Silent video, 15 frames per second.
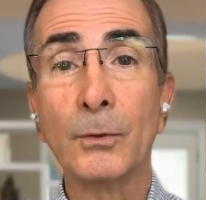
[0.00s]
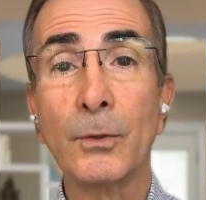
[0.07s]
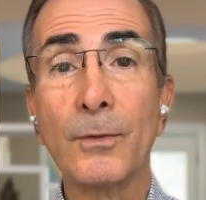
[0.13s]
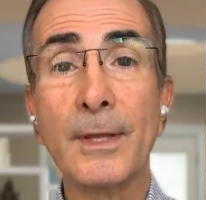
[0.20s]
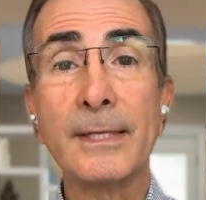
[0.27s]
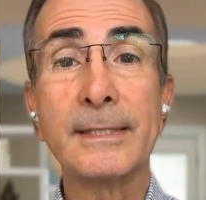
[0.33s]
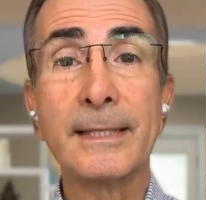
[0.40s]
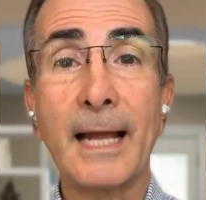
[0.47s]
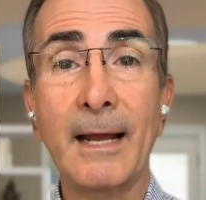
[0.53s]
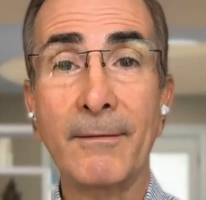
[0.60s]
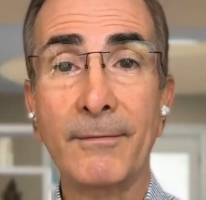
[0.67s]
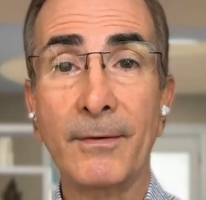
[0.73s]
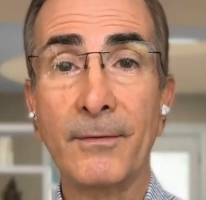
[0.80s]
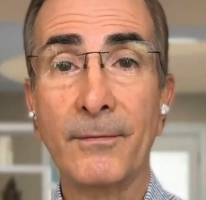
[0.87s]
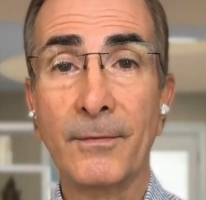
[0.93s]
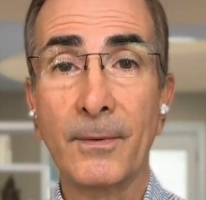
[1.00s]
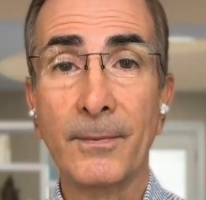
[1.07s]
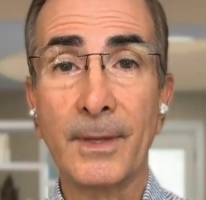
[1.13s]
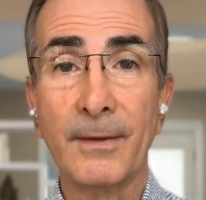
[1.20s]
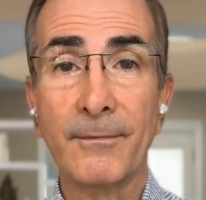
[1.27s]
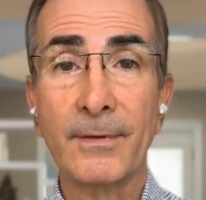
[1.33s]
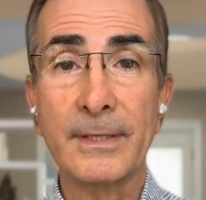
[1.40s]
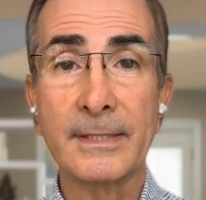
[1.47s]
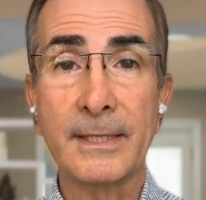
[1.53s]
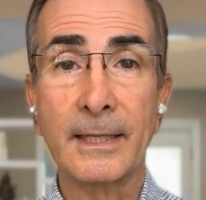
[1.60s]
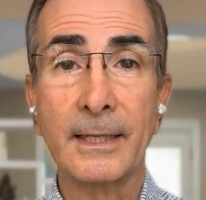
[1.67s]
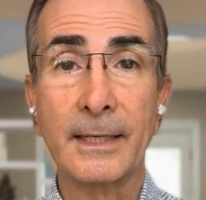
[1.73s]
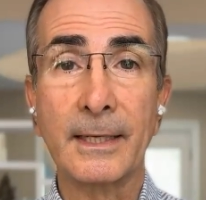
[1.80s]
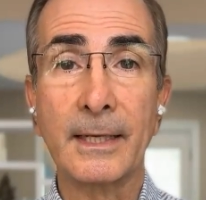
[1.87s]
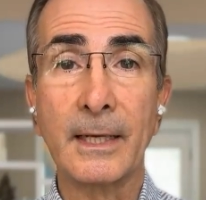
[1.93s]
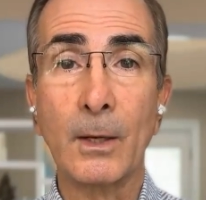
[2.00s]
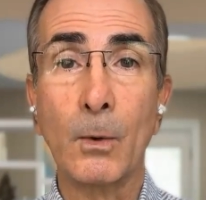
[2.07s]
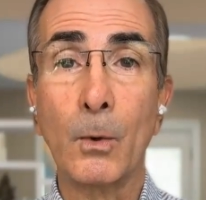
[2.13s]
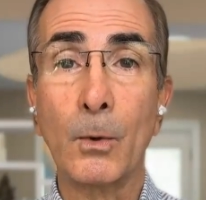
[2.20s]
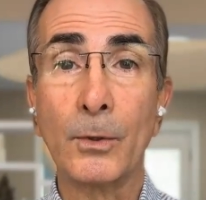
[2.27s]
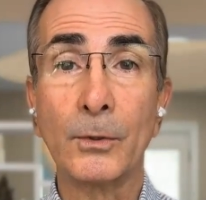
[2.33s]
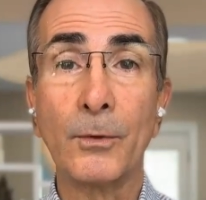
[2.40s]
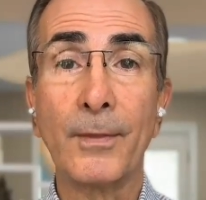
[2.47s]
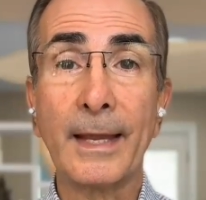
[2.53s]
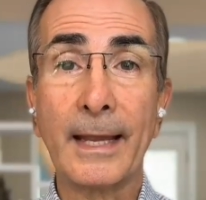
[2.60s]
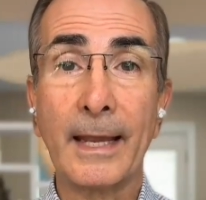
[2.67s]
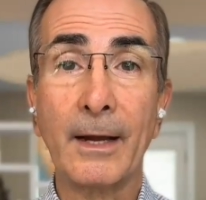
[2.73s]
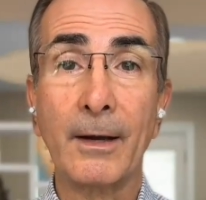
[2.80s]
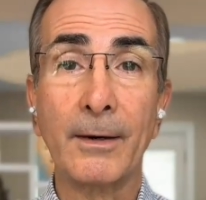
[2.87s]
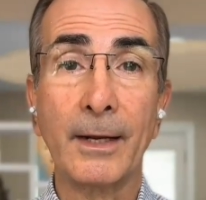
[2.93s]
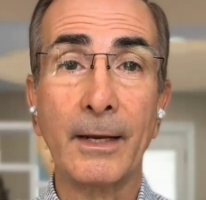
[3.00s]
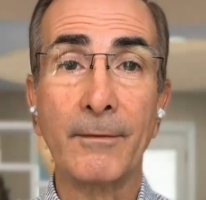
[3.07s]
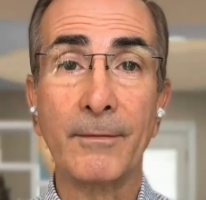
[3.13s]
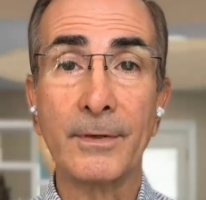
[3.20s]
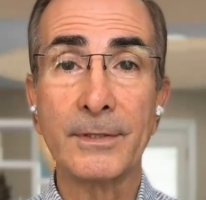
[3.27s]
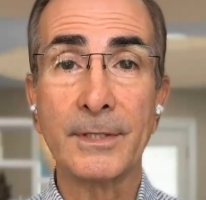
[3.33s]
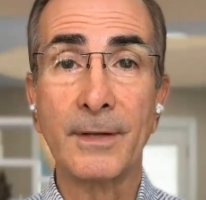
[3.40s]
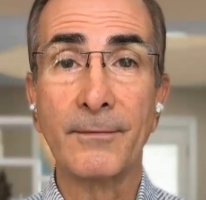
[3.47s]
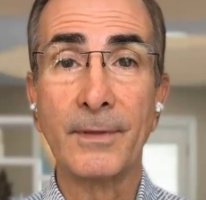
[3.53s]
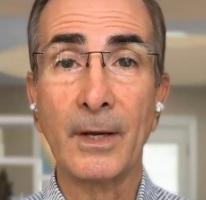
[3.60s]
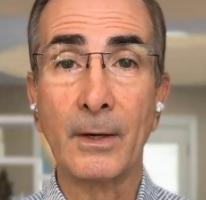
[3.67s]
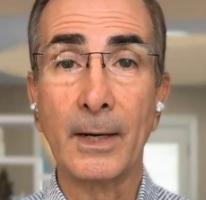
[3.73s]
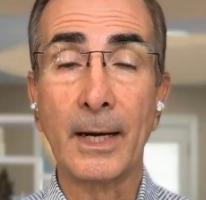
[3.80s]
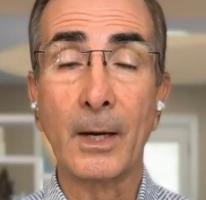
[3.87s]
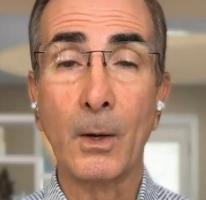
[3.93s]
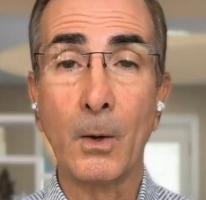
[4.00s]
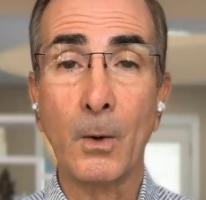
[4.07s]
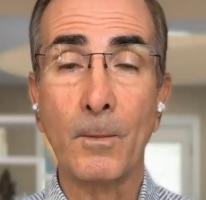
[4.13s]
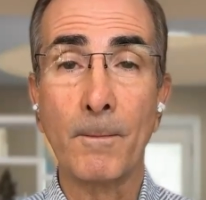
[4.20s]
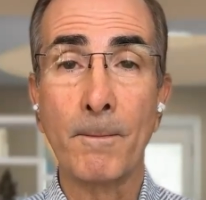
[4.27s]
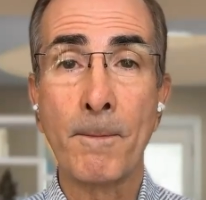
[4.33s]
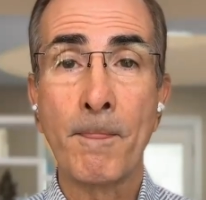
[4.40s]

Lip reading: to the staff from the facility or to the caregivers if they're at home,